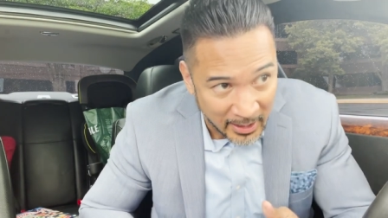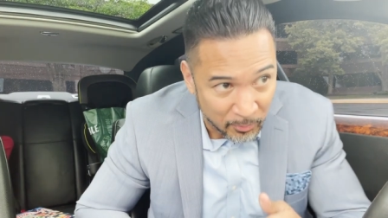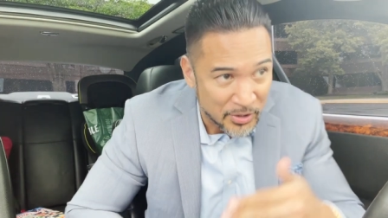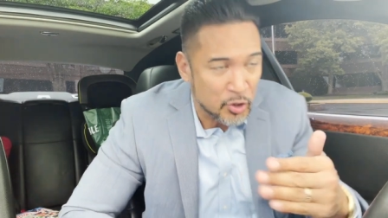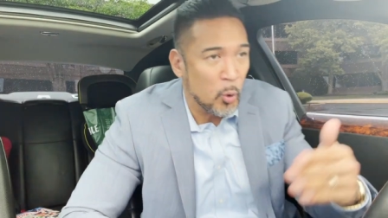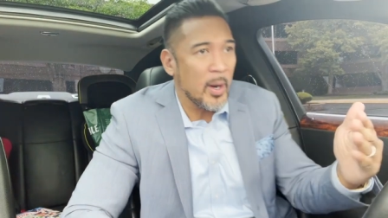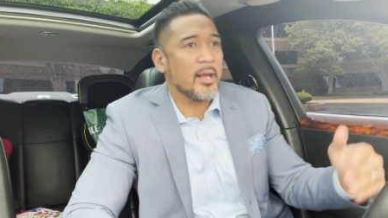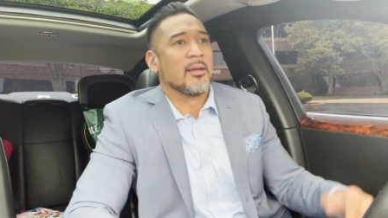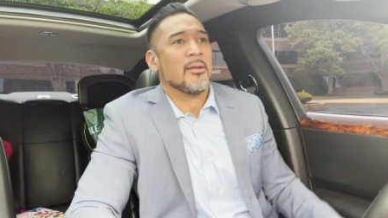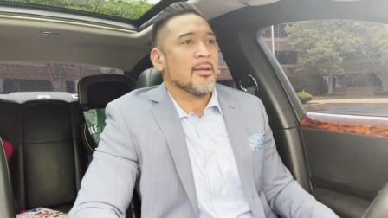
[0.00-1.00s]
get rich
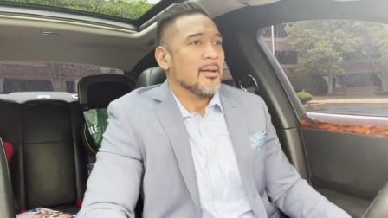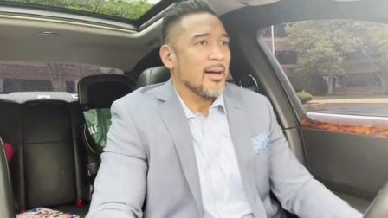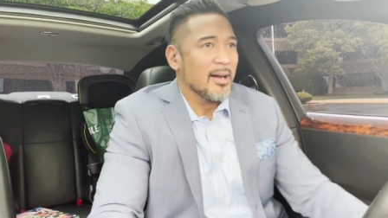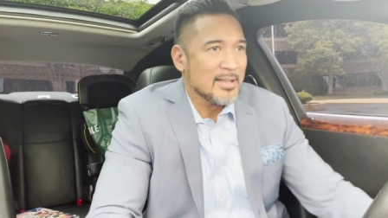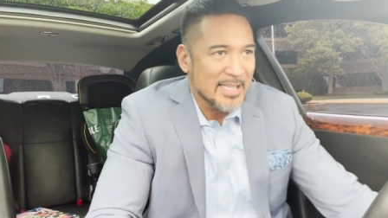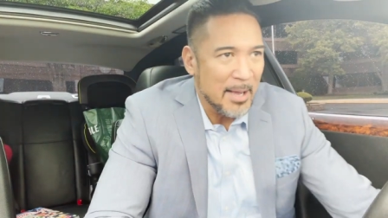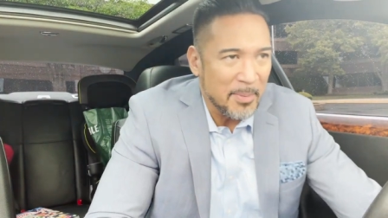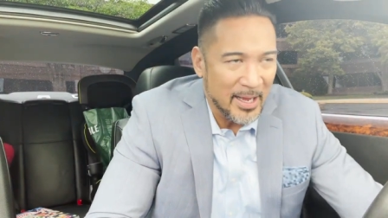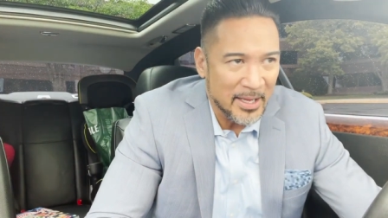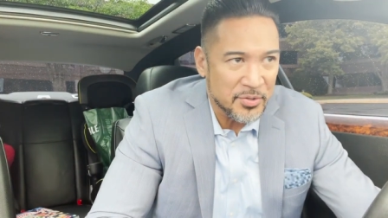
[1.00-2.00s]
quick uh,
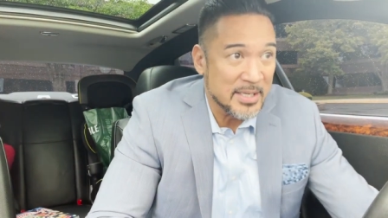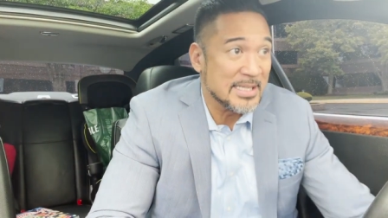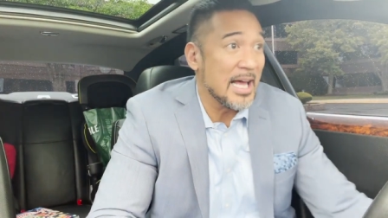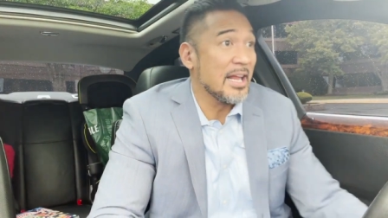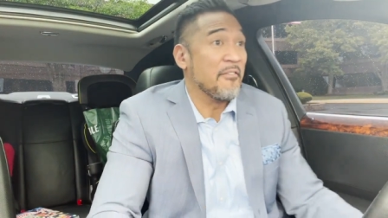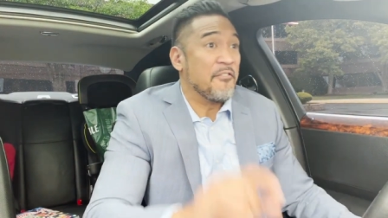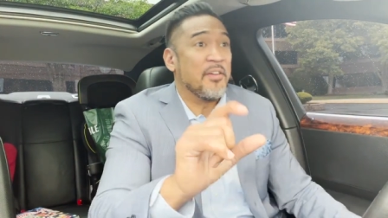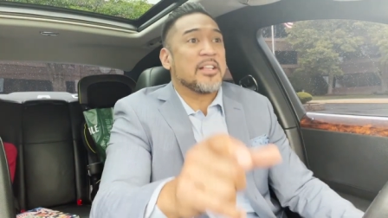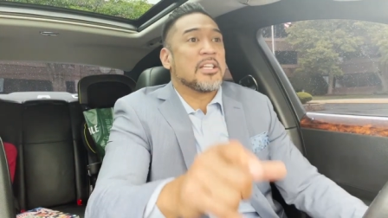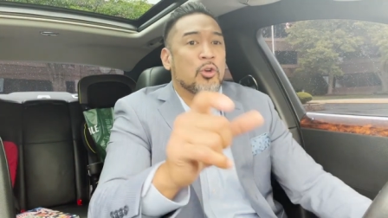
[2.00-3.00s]
type answer. It's not a
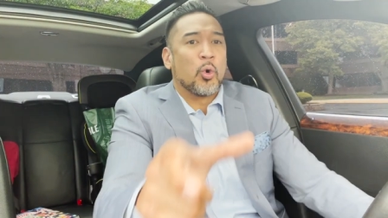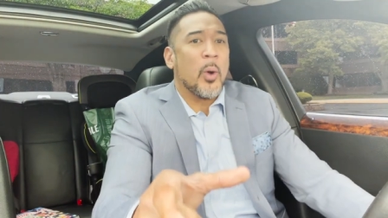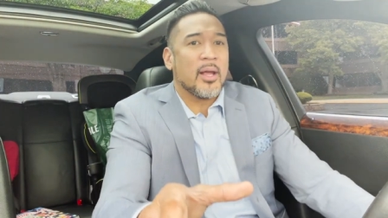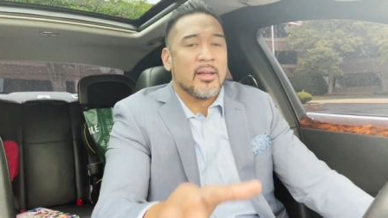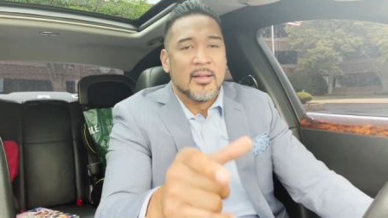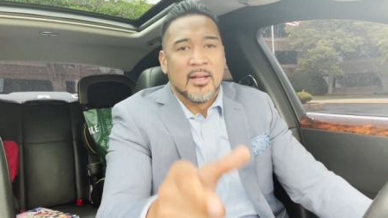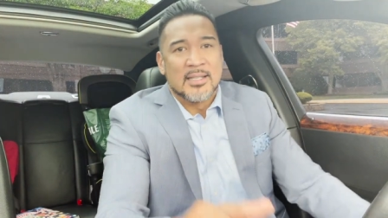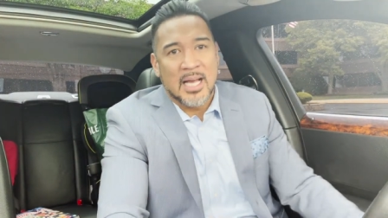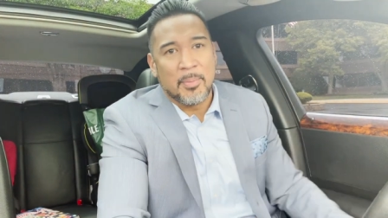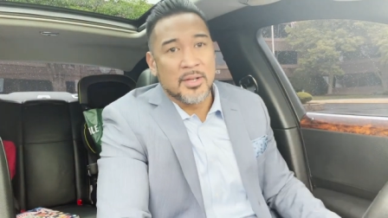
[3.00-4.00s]
fix it quick
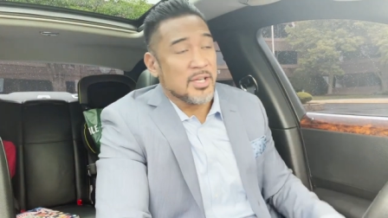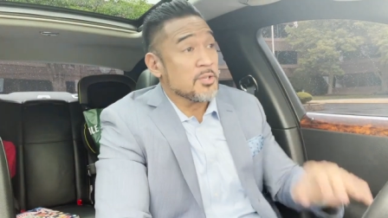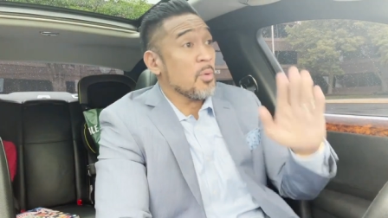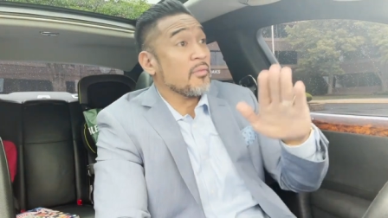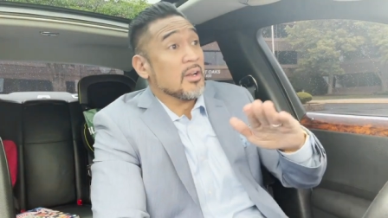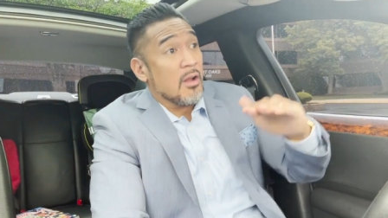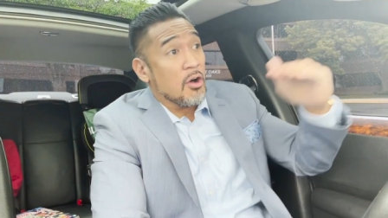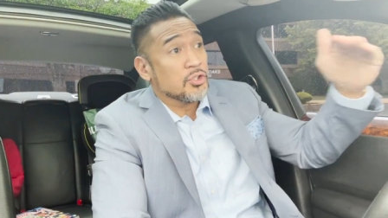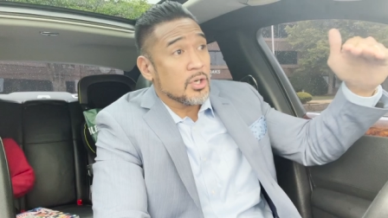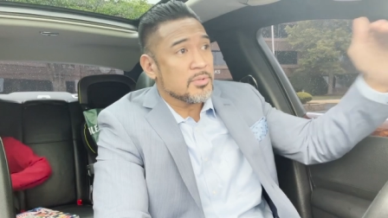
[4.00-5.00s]
type of answer. It's more of a
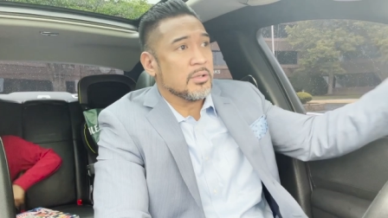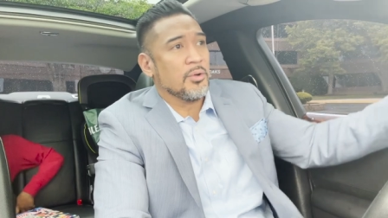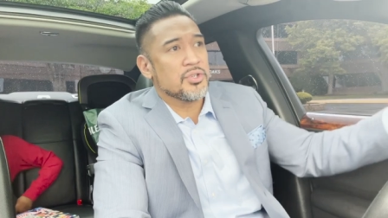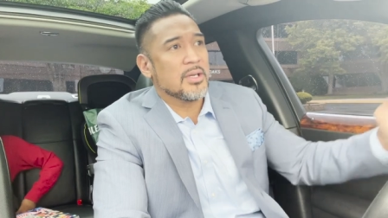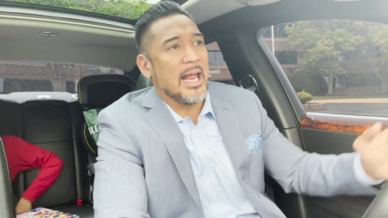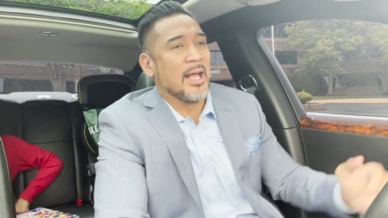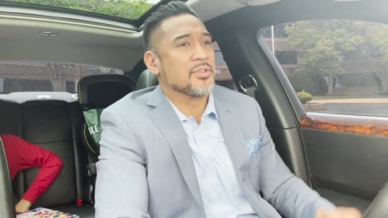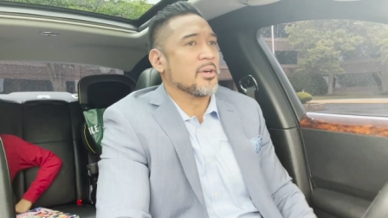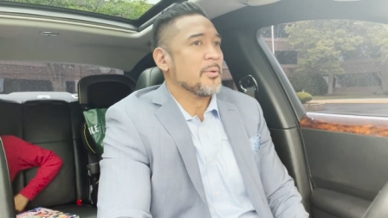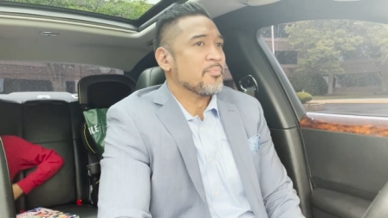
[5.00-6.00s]
long-term solution
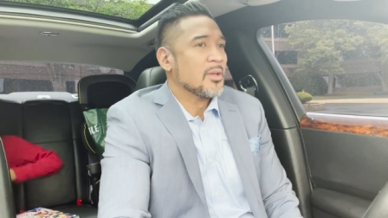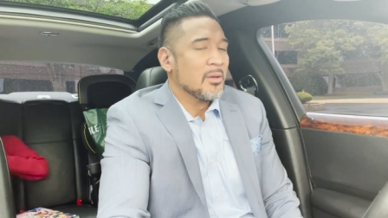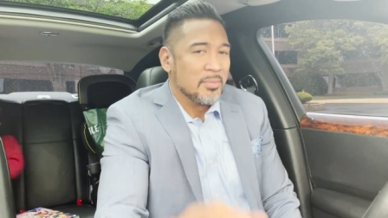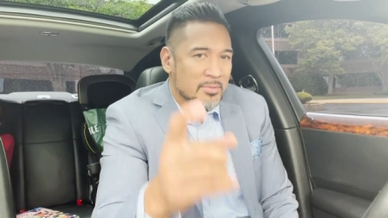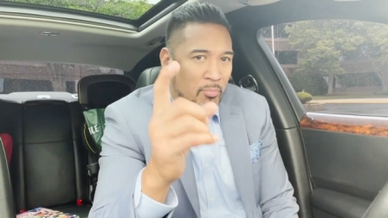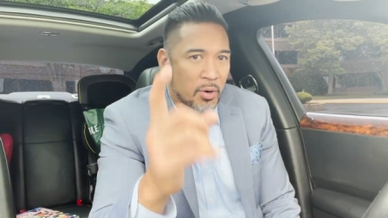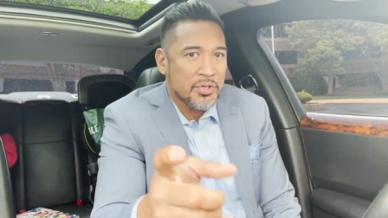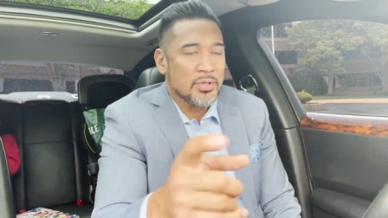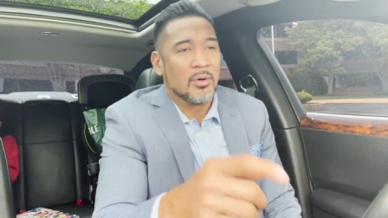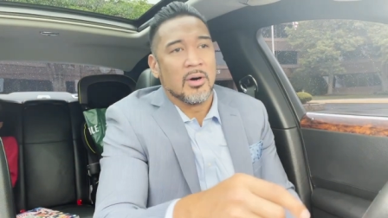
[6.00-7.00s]
answer, but more
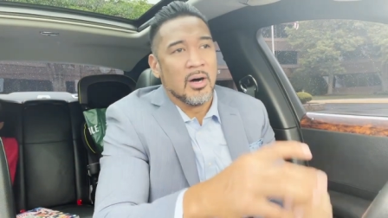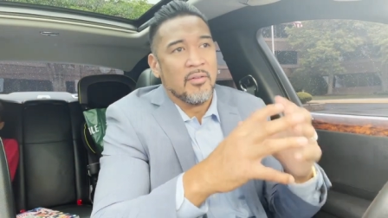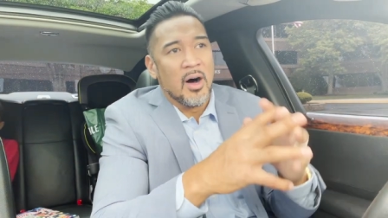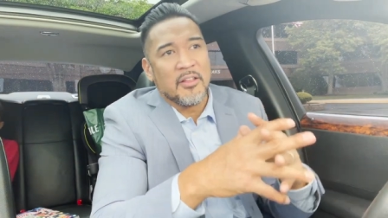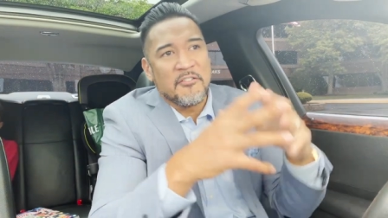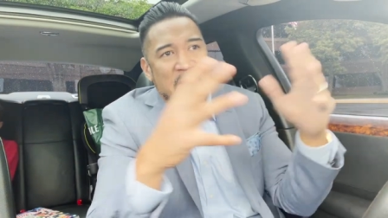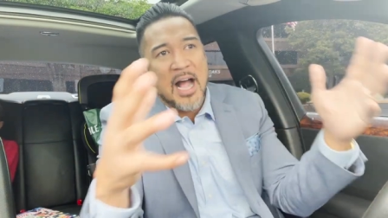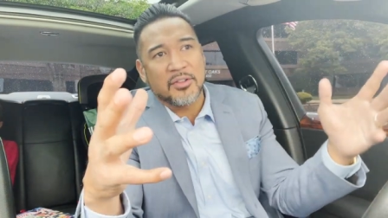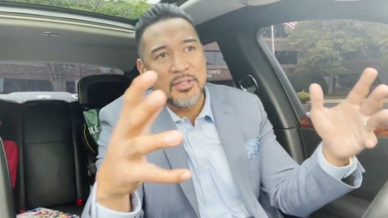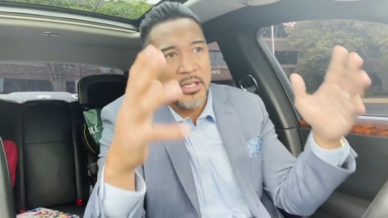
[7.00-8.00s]
so of all the
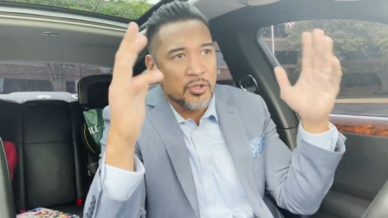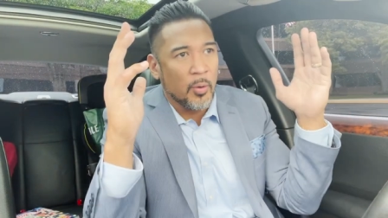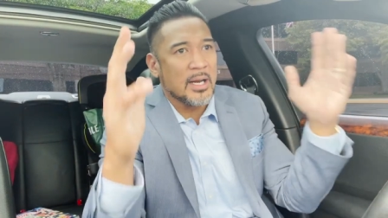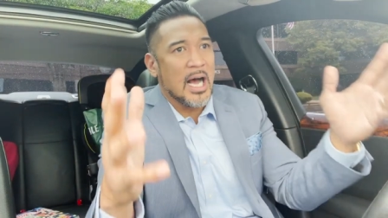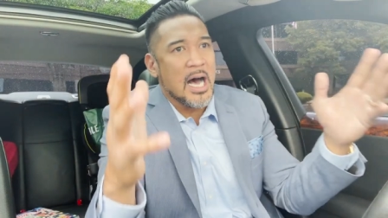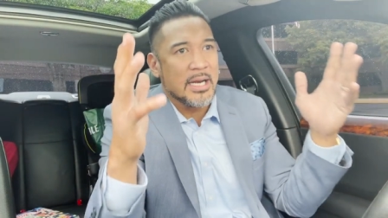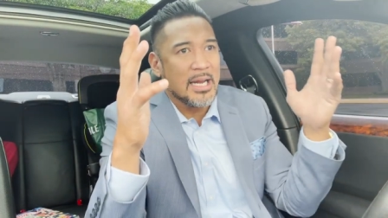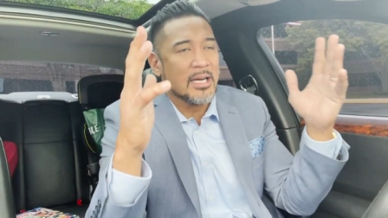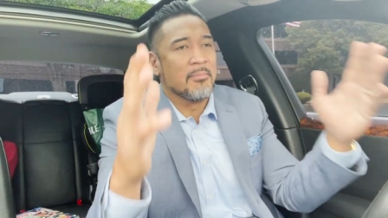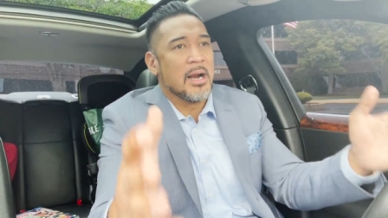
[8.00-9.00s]
factors that's going on
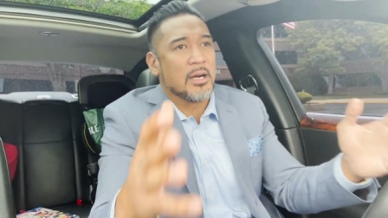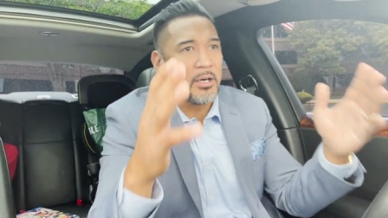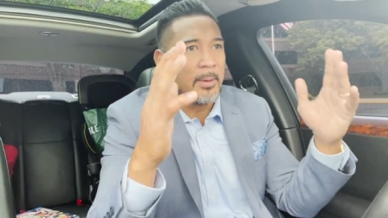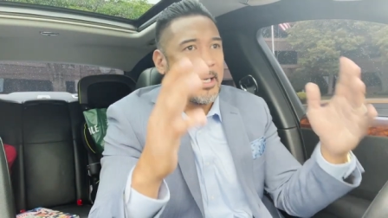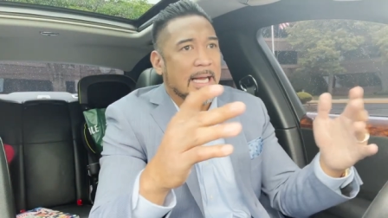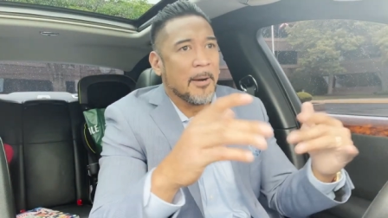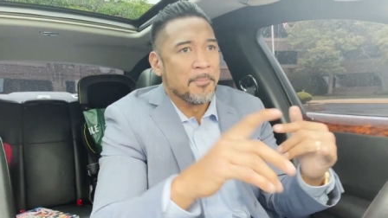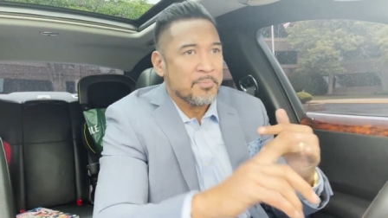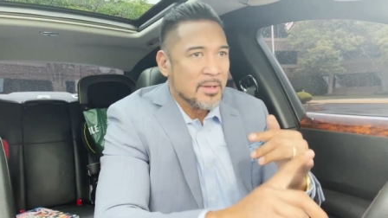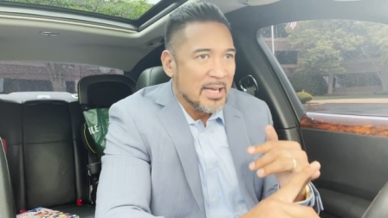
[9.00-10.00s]
in America right now,
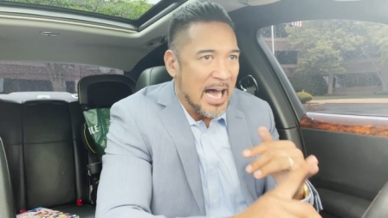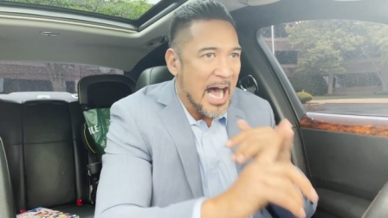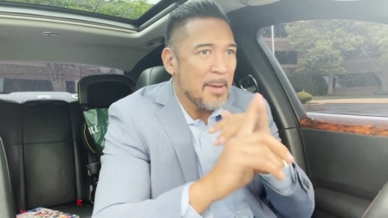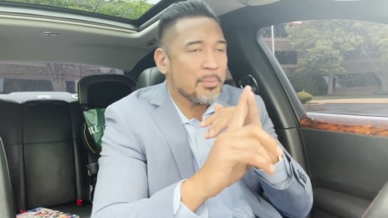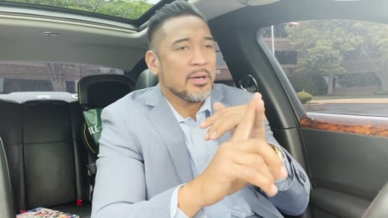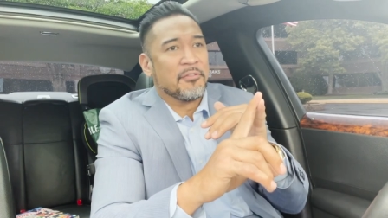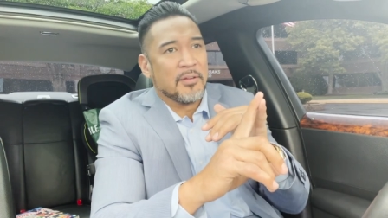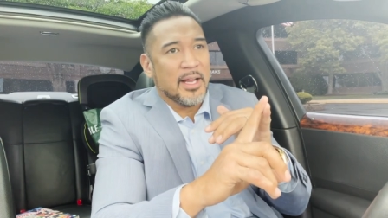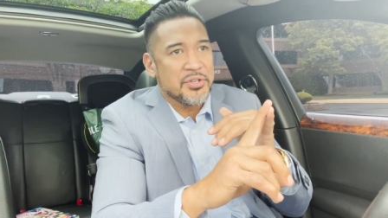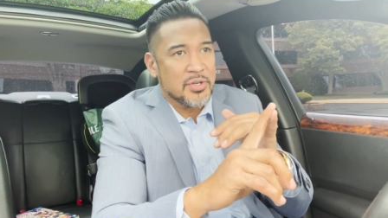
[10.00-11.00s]

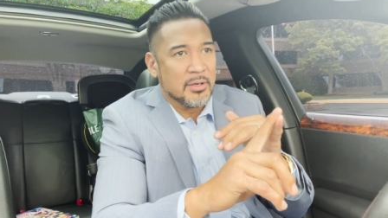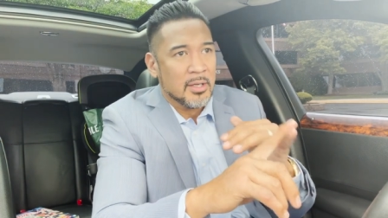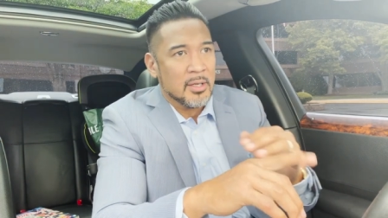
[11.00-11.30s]
hyperinflation,